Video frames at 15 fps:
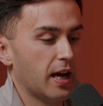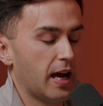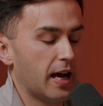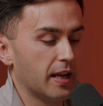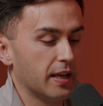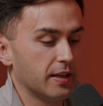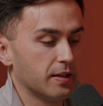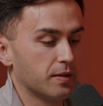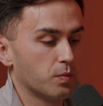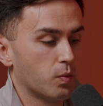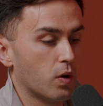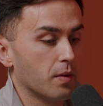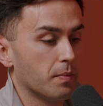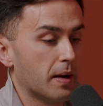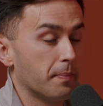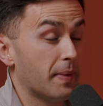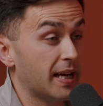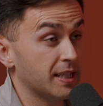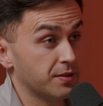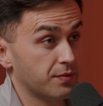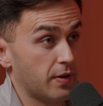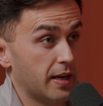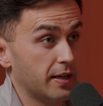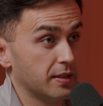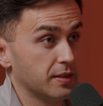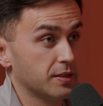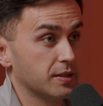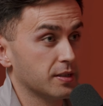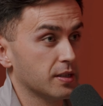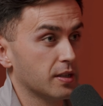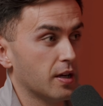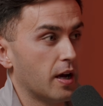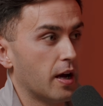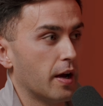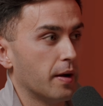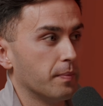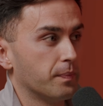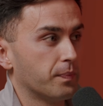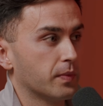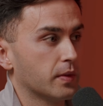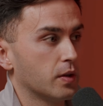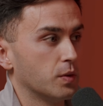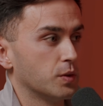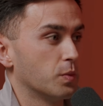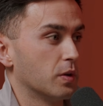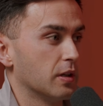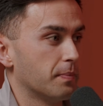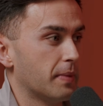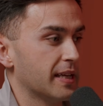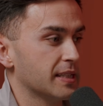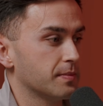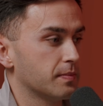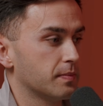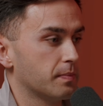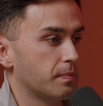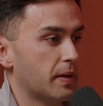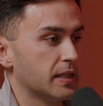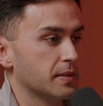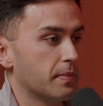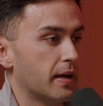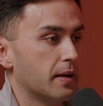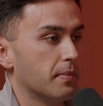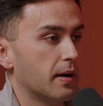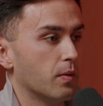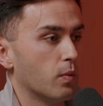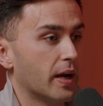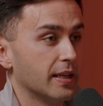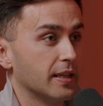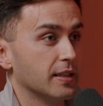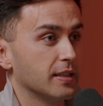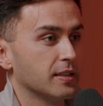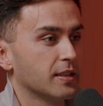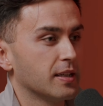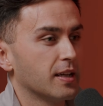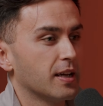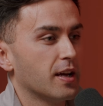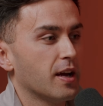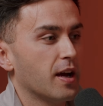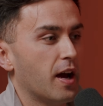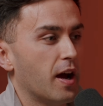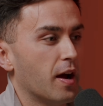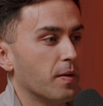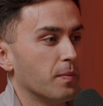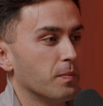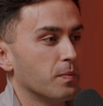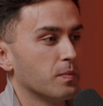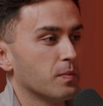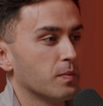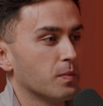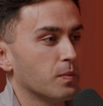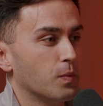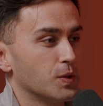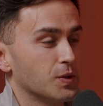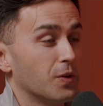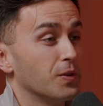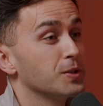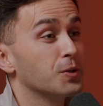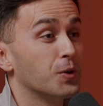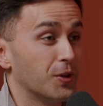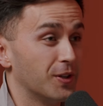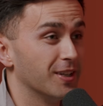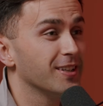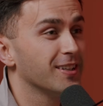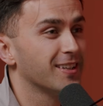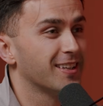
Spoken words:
And one of my best friends, who was one of the best men at my wedding, was on the toilet